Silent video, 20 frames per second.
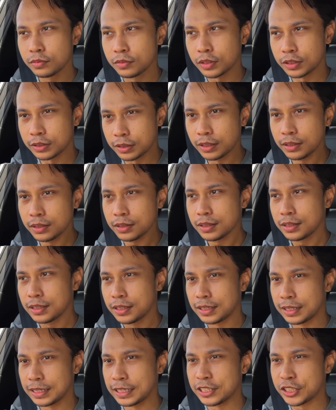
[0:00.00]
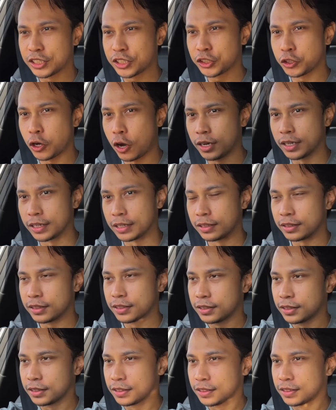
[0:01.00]
You see? It is solid.
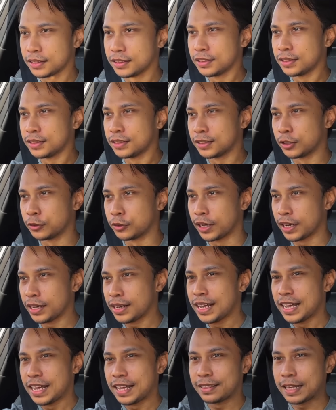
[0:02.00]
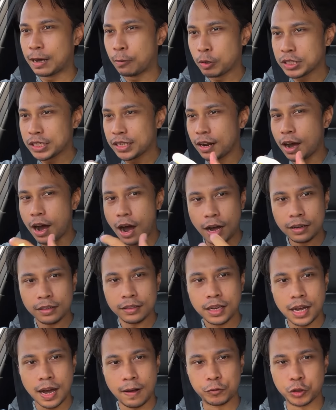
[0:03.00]
Okay? That wasn't
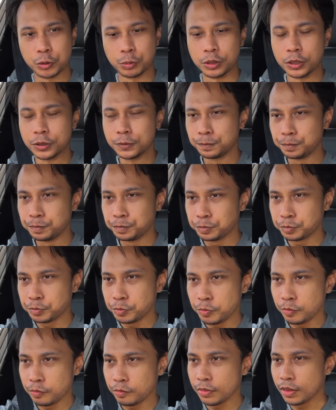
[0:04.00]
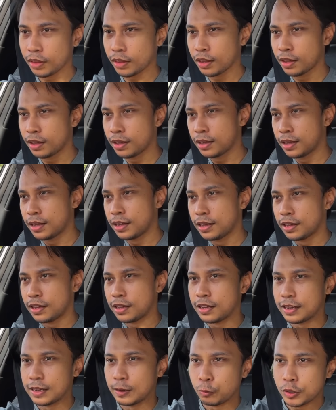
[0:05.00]
uncomfortable.
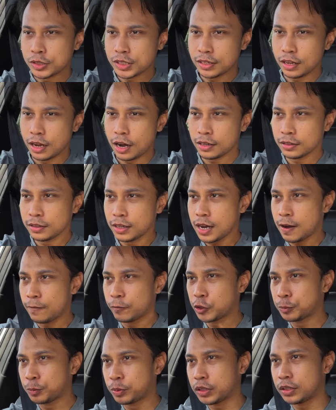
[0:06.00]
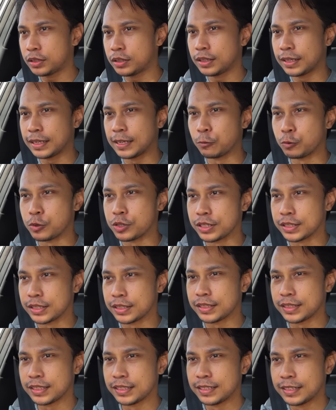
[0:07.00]
It wasn't uncomfortable. It
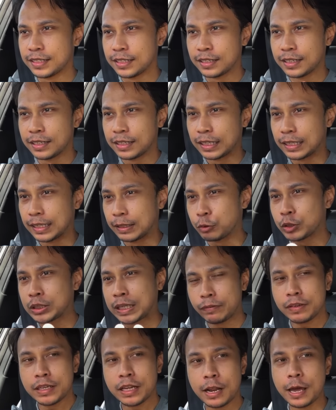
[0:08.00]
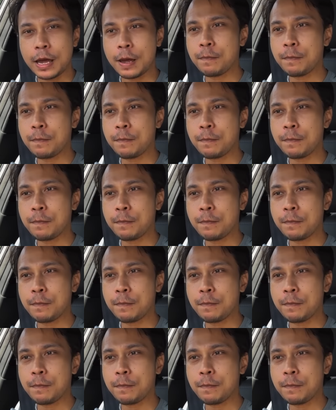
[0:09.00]
was It was definitely an